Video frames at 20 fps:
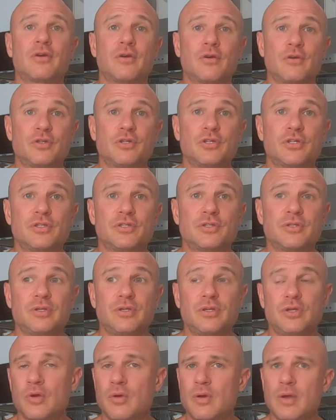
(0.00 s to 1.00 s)
coach's,
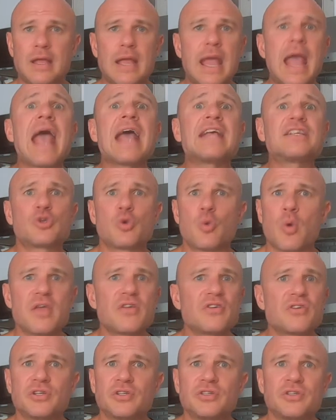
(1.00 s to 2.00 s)
ask
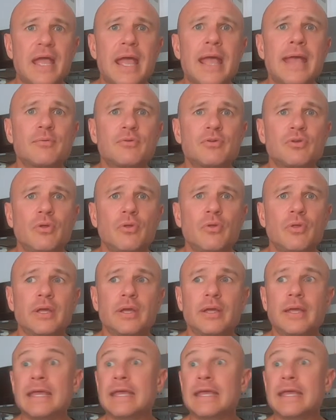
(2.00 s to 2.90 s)
questions, absolutely.